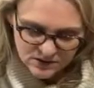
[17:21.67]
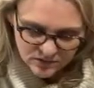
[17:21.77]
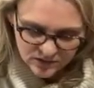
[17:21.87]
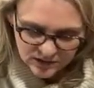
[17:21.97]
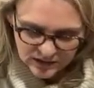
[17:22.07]
it
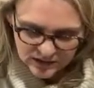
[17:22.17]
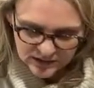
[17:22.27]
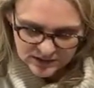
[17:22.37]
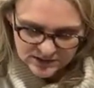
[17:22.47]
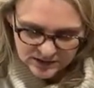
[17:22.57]
really
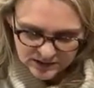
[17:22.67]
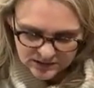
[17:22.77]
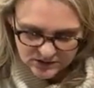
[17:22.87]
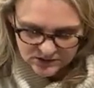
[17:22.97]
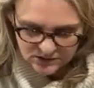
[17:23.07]

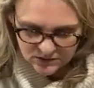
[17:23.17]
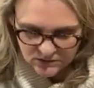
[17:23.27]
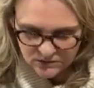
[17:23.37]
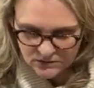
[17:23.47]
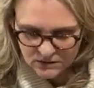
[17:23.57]
easy
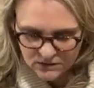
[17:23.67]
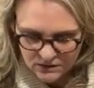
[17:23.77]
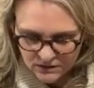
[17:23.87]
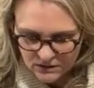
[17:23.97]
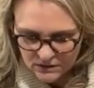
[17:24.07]
to
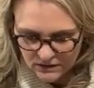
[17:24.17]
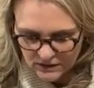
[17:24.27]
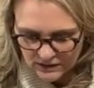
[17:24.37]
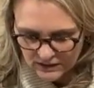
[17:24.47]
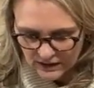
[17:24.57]

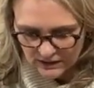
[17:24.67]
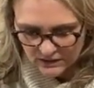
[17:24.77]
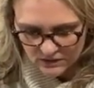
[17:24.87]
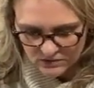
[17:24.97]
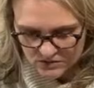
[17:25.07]
get
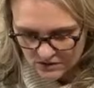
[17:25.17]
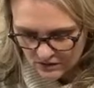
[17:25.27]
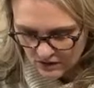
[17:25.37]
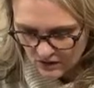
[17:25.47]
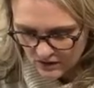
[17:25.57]
those
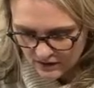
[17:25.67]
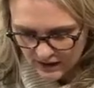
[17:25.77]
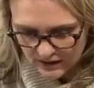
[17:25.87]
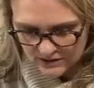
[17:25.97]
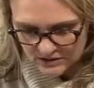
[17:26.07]
long
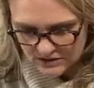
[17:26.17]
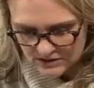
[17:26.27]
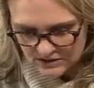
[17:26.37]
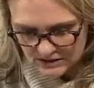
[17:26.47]
edges